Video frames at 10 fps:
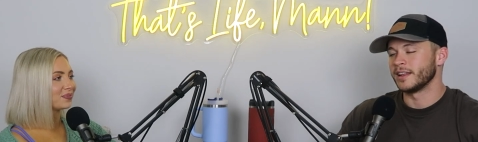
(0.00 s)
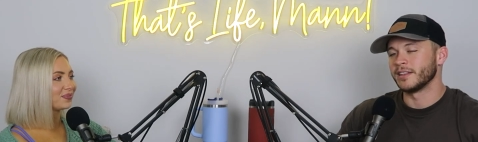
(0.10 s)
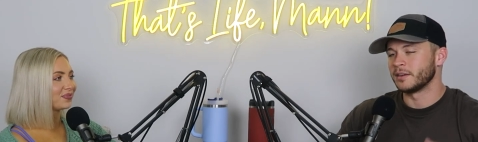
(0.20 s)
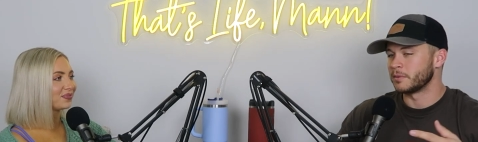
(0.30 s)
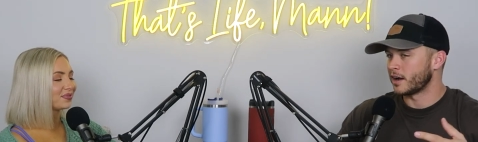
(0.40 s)
Speaker 1: thing. a
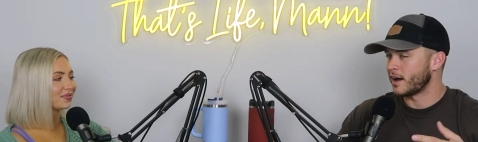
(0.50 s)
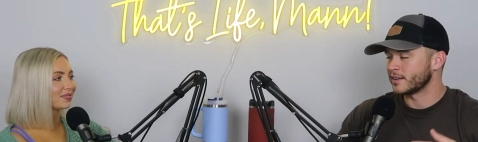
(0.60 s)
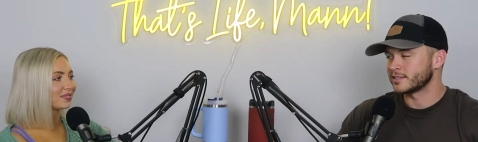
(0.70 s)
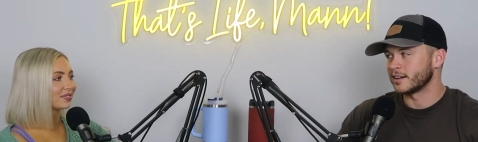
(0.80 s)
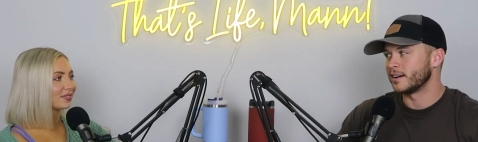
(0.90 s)
little bit of
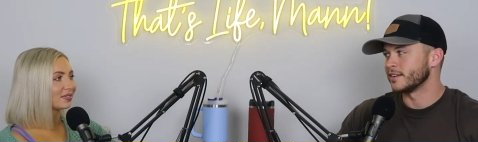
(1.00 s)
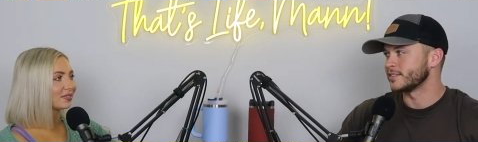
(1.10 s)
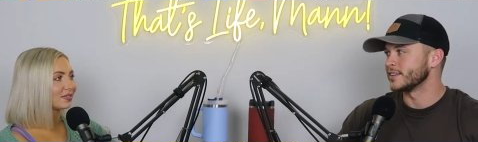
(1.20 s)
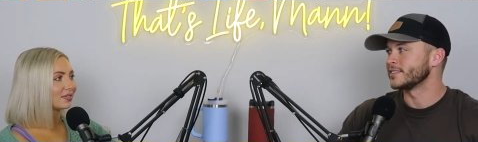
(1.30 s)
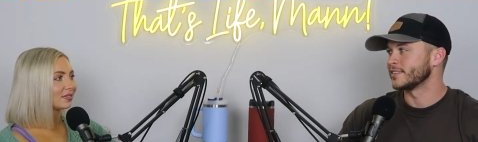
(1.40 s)
hot
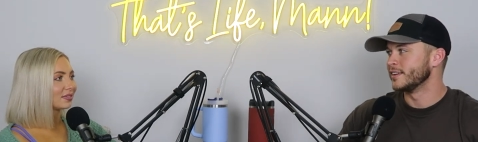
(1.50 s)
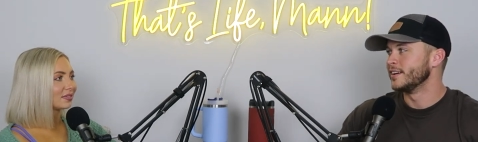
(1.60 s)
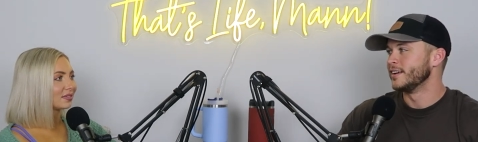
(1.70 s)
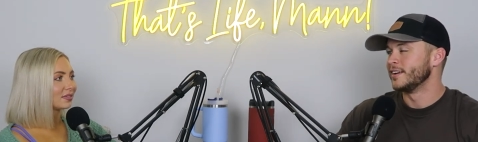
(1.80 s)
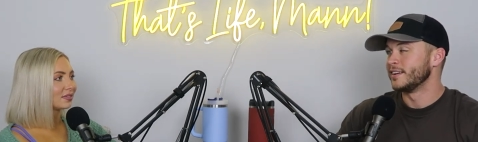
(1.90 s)
sauce. It's
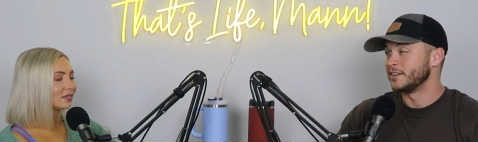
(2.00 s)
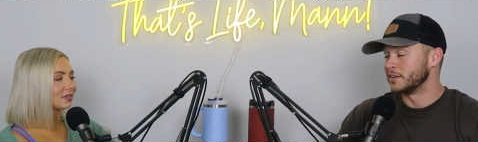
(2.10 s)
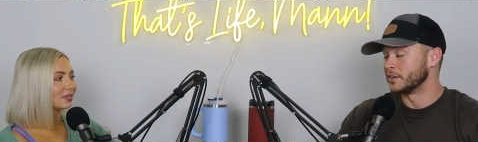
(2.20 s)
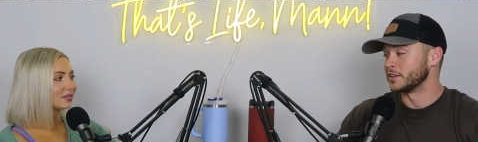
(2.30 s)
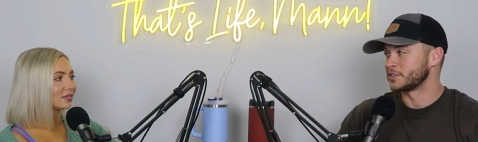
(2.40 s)

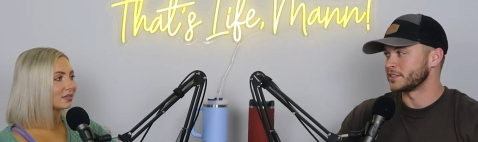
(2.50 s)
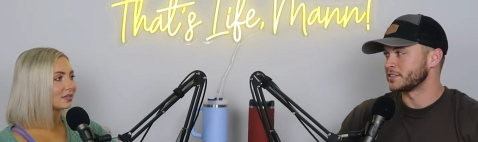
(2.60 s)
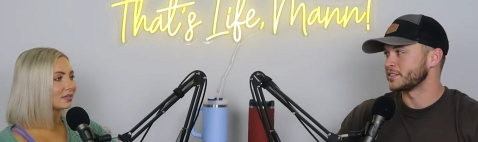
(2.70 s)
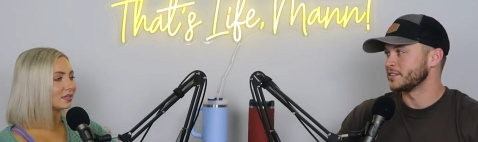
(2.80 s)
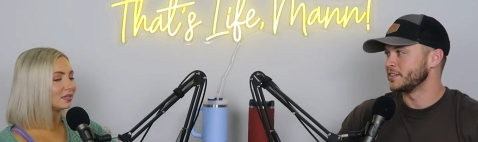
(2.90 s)

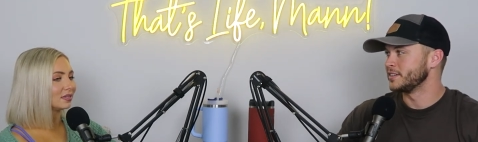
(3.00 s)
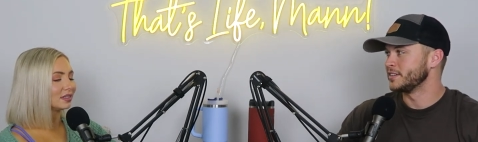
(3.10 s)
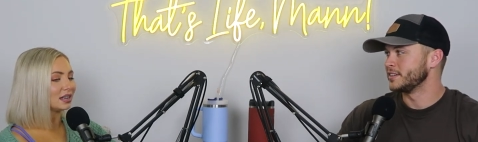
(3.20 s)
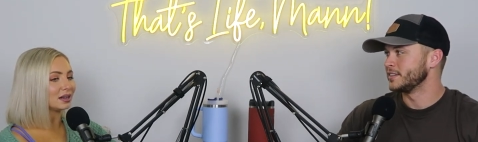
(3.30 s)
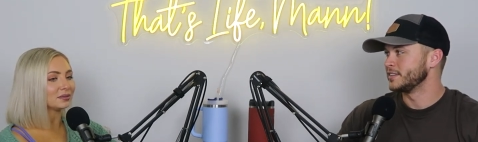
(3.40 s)
delicious.
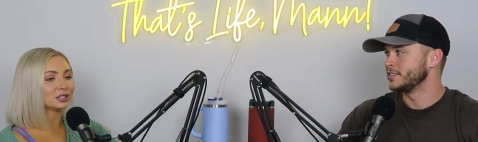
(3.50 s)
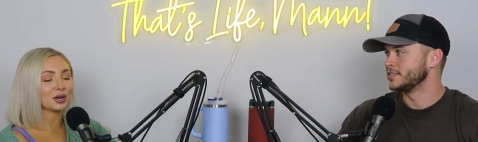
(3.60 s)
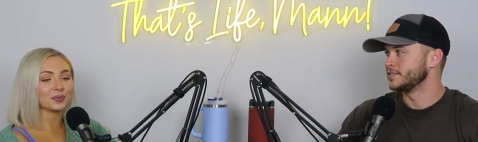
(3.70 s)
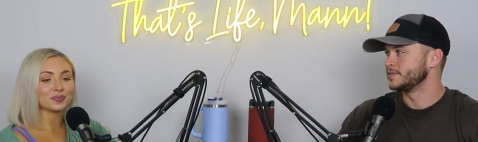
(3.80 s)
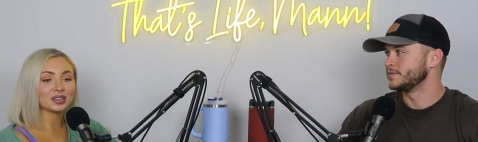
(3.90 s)
Speaker 2: Yeah.
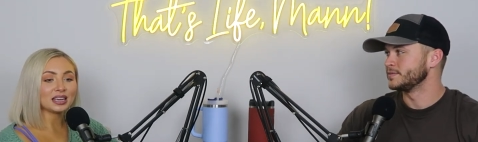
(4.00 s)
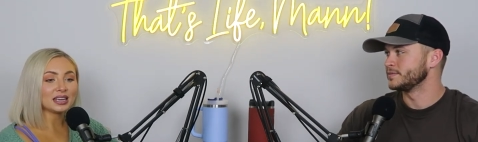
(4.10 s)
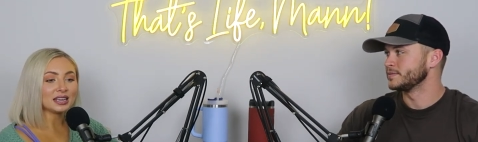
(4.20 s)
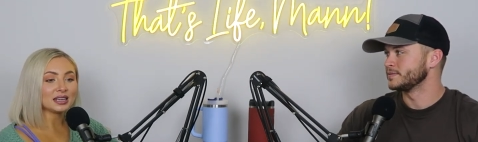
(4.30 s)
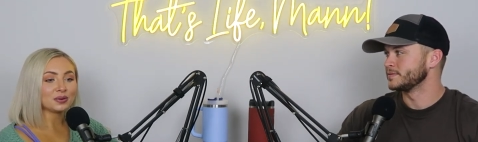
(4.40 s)
So,
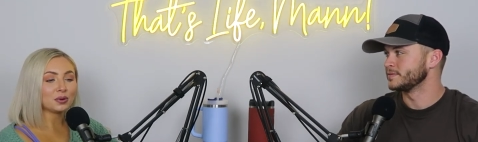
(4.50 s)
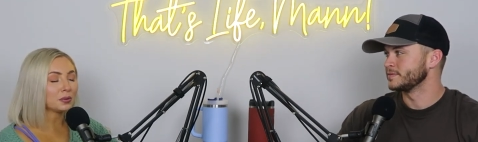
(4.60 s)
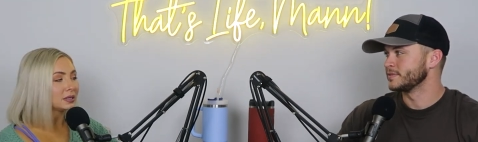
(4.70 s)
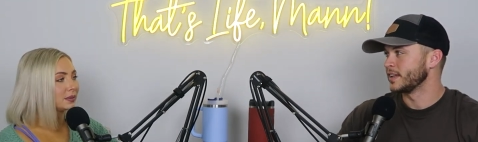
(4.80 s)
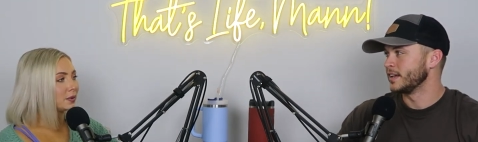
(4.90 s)
what
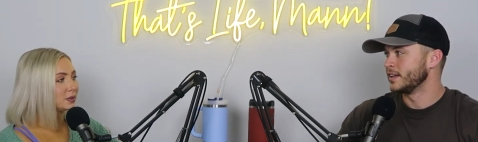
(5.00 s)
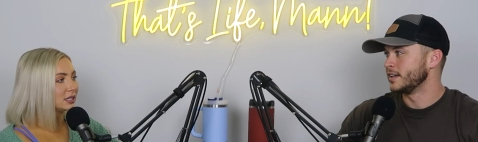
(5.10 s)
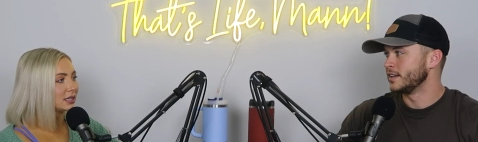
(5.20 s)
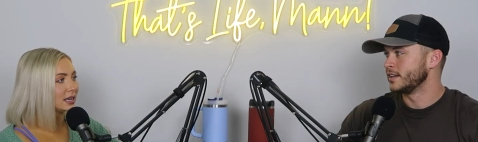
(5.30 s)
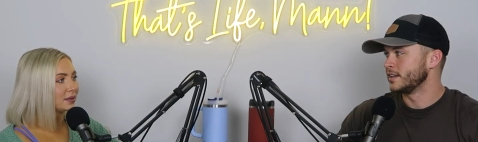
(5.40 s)
was what was
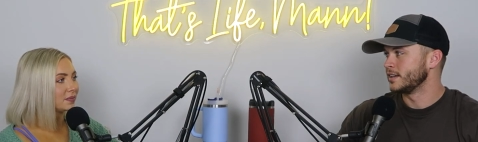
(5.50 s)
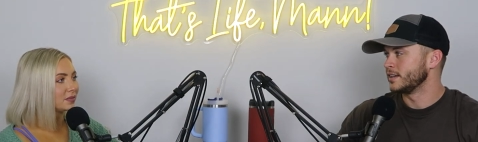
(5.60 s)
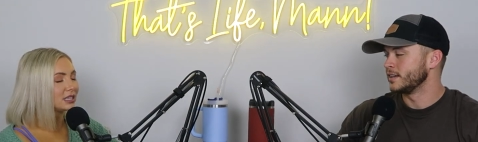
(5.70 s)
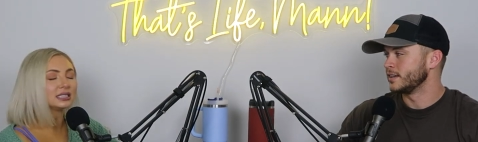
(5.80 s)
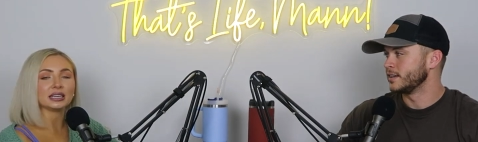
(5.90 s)
I saying?
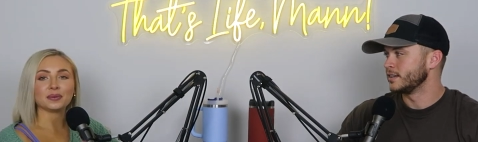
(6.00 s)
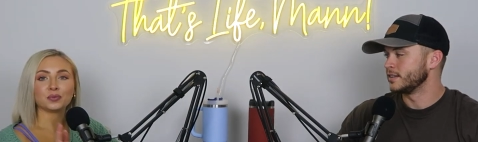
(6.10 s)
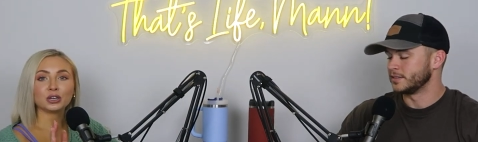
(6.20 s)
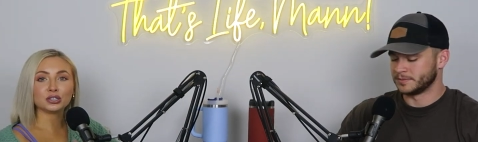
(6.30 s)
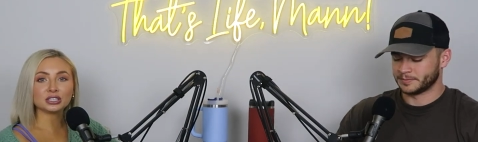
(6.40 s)
Disney.
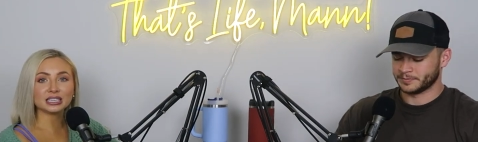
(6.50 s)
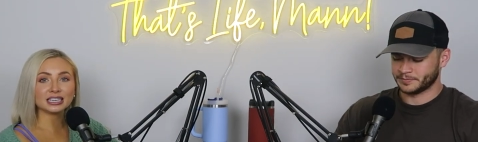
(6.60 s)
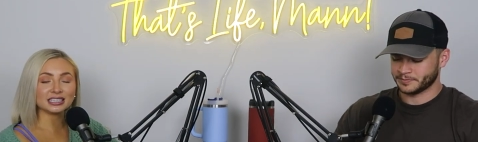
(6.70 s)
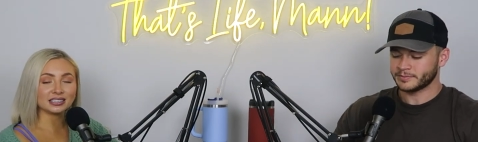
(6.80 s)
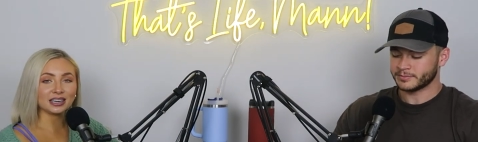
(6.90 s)
We took Z
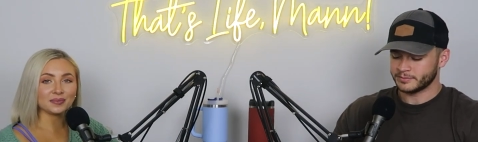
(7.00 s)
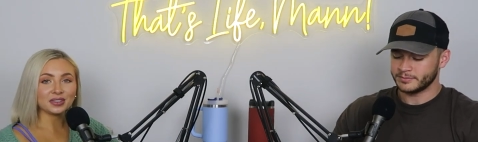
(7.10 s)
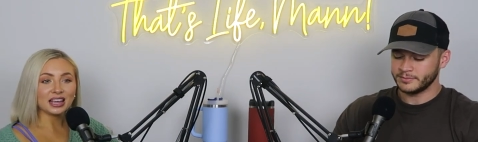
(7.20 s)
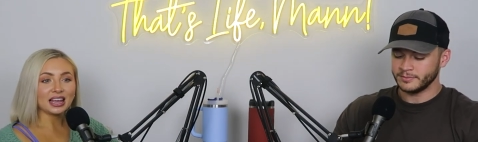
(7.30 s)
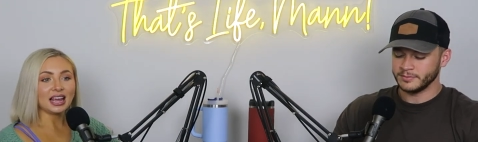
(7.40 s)
to Disney,
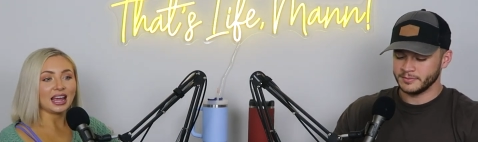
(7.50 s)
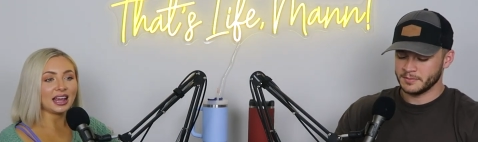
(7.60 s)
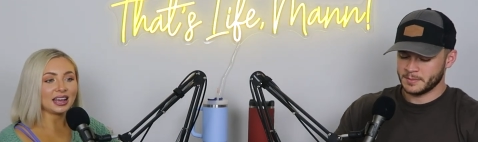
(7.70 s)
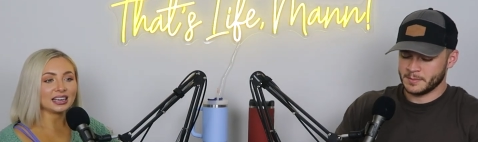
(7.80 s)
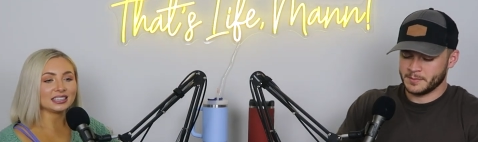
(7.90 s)

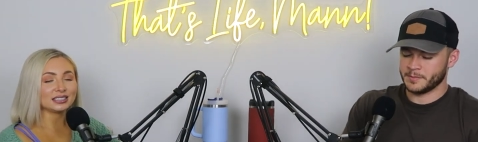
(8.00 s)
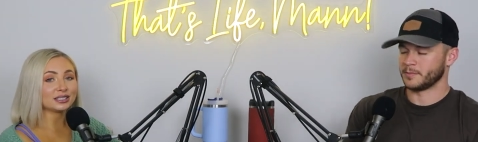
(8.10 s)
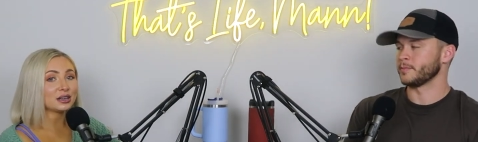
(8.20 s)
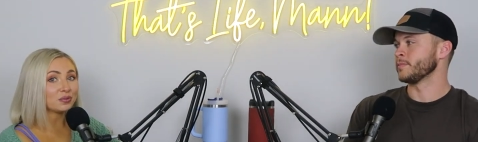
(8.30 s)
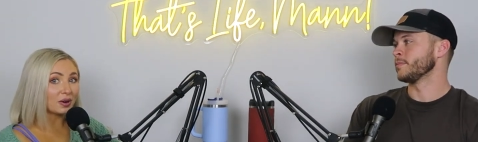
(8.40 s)
and this
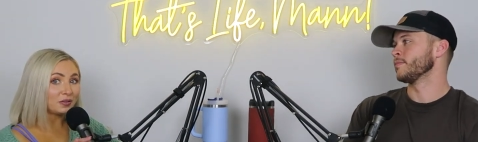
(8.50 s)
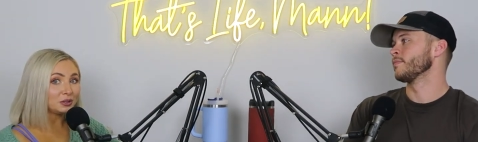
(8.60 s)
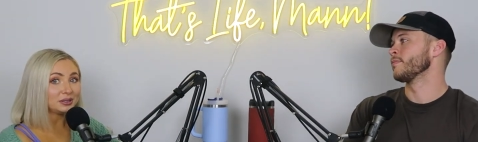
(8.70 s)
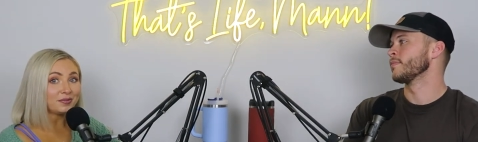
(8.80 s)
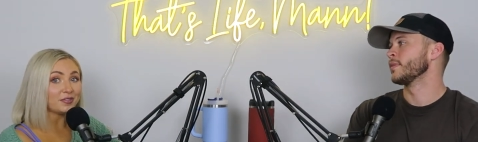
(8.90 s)
is going to
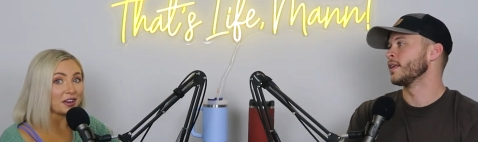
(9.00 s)
ruffle some